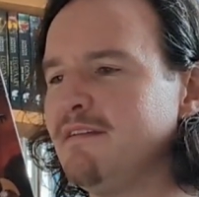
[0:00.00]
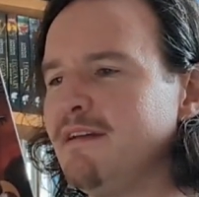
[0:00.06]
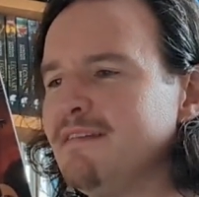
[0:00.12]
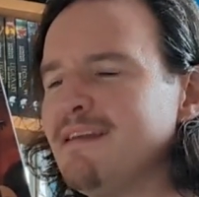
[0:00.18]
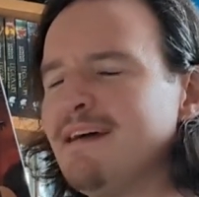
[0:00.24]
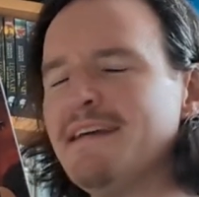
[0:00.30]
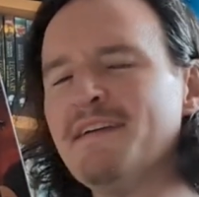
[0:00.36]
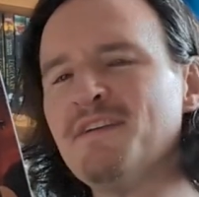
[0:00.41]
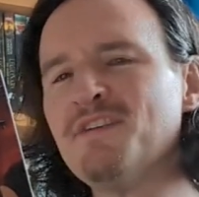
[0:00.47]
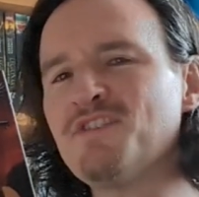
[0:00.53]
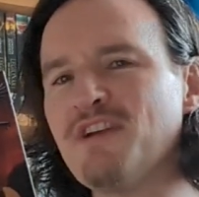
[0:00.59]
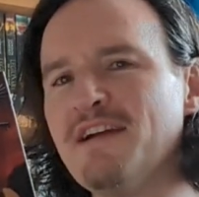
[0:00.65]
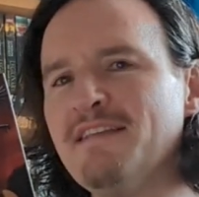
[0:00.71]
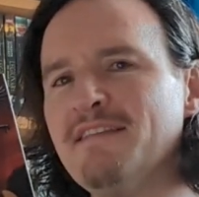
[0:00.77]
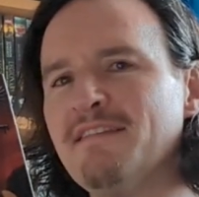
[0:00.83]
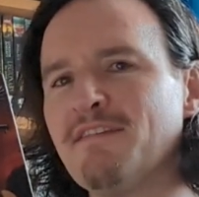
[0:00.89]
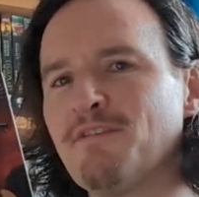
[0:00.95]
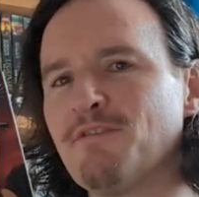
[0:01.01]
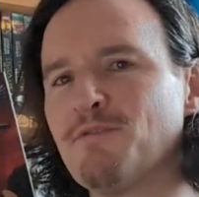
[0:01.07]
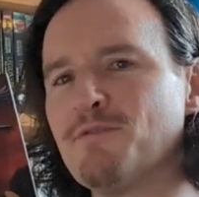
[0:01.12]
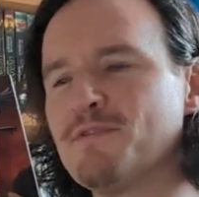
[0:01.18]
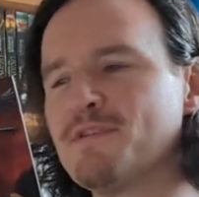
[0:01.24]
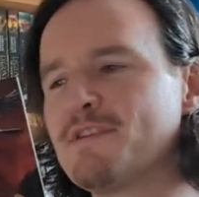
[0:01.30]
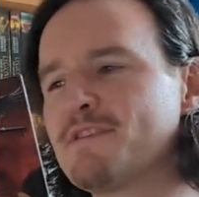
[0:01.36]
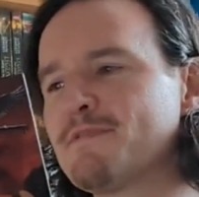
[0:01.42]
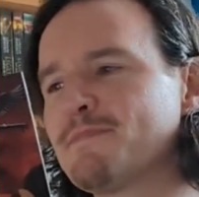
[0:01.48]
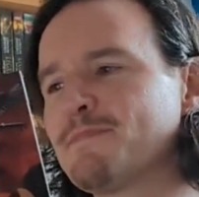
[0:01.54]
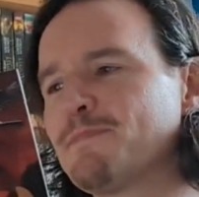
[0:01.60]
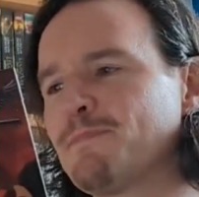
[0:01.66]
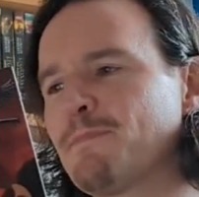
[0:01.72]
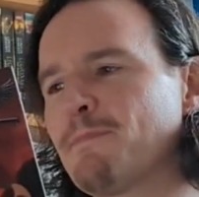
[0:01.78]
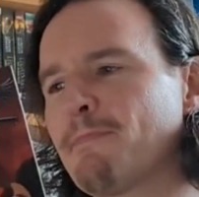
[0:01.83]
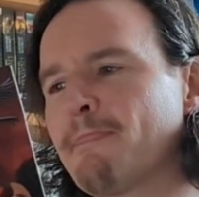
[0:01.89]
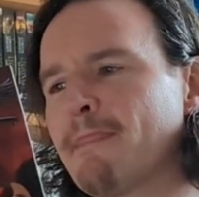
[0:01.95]
A dire chanting rose.
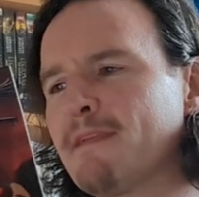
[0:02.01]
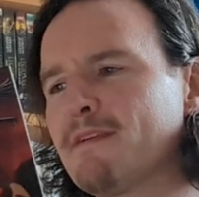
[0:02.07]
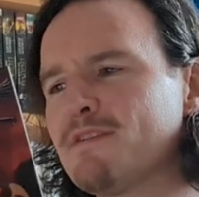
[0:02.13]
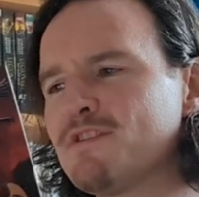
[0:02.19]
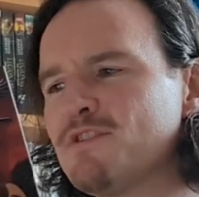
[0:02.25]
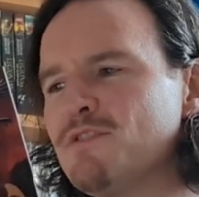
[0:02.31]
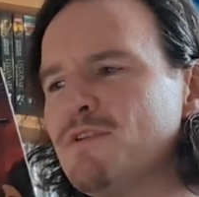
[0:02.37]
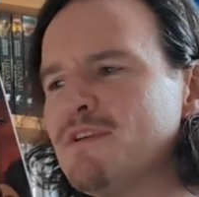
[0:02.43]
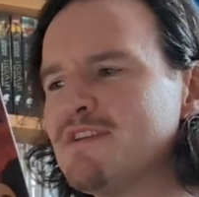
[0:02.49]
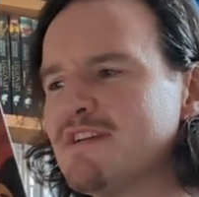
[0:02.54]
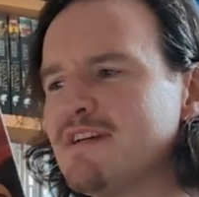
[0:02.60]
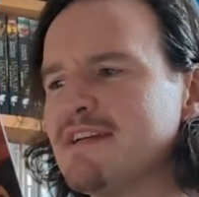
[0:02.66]
Sura's